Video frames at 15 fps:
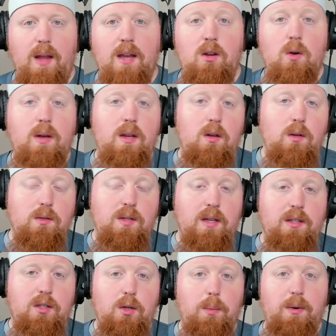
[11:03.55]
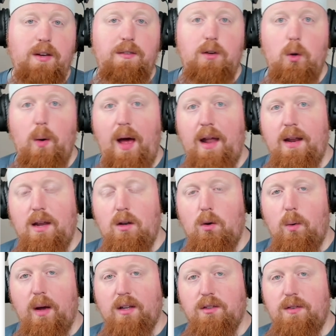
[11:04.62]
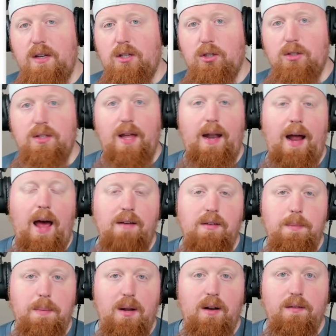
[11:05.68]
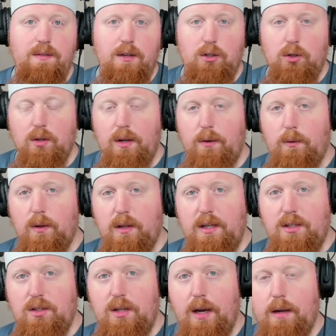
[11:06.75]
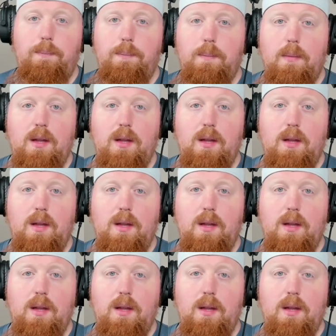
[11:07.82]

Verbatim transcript: and you can use this to preview any new NX features that haven't been officially released yet.